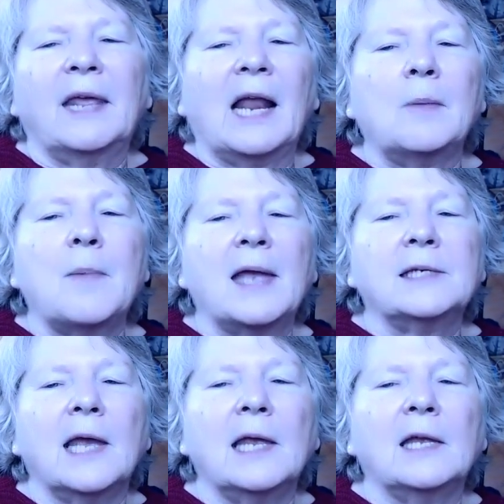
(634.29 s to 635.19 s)
that I
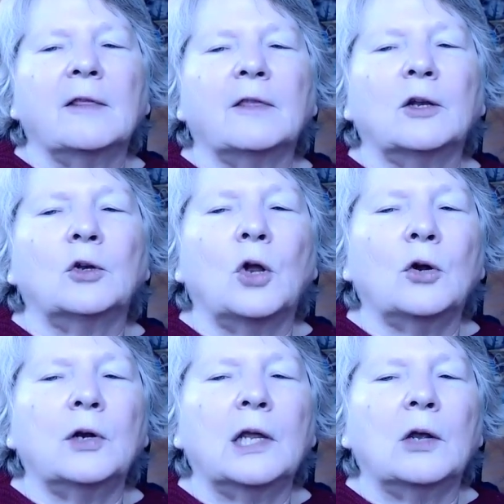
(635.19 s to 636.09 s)
may take in the
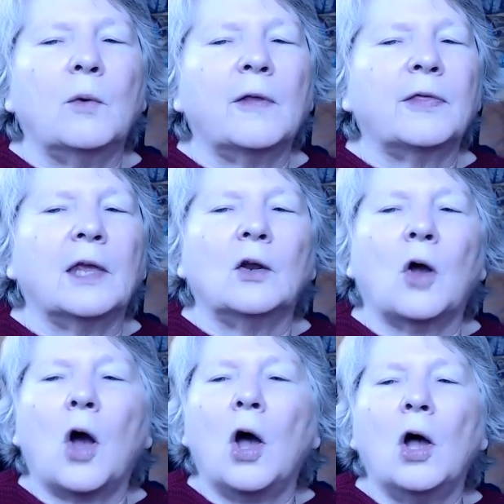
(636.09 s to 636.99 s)
learning
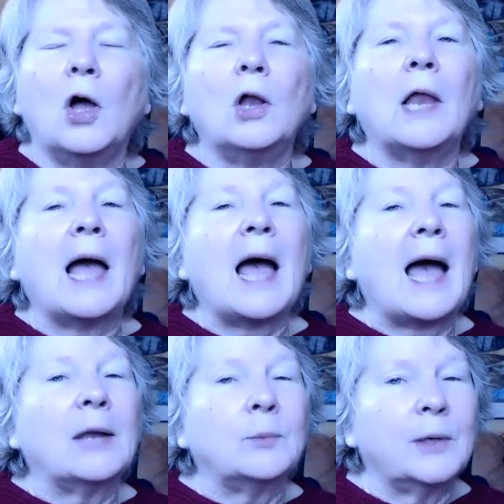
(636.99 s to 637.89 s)
within all
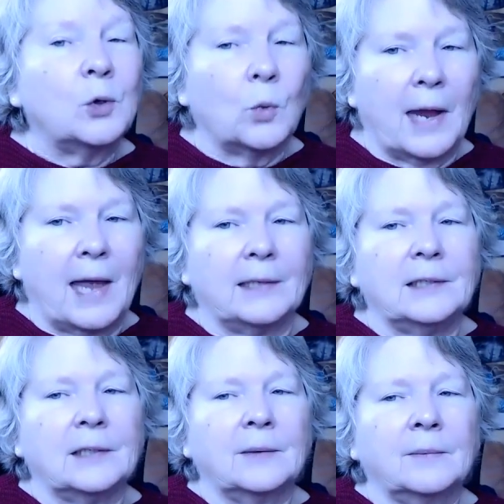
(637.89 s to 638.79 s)
I
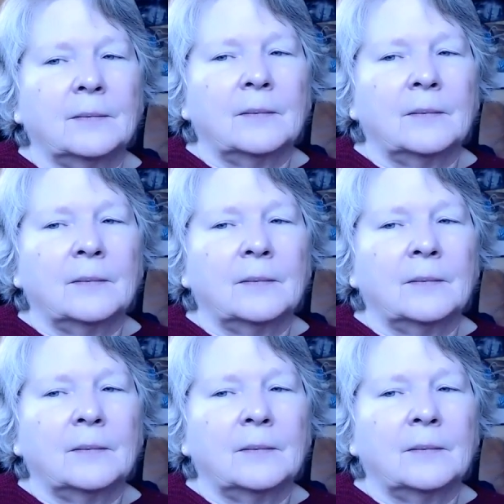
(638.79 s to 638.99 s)
regret